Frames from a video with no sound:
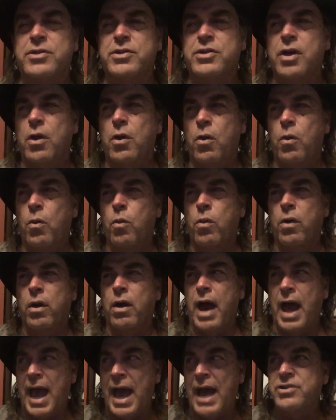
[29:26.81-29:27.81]
So
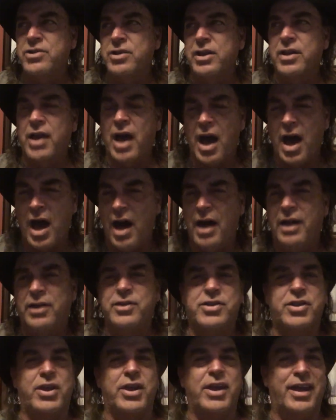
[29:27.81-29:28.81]
we're actually the
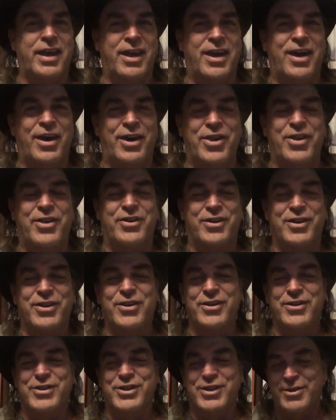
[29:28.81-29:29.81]
hottest thing on their
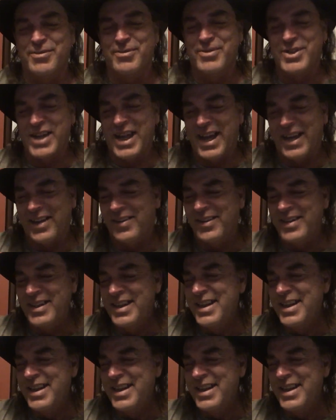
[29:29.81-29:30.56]
YouTube channel.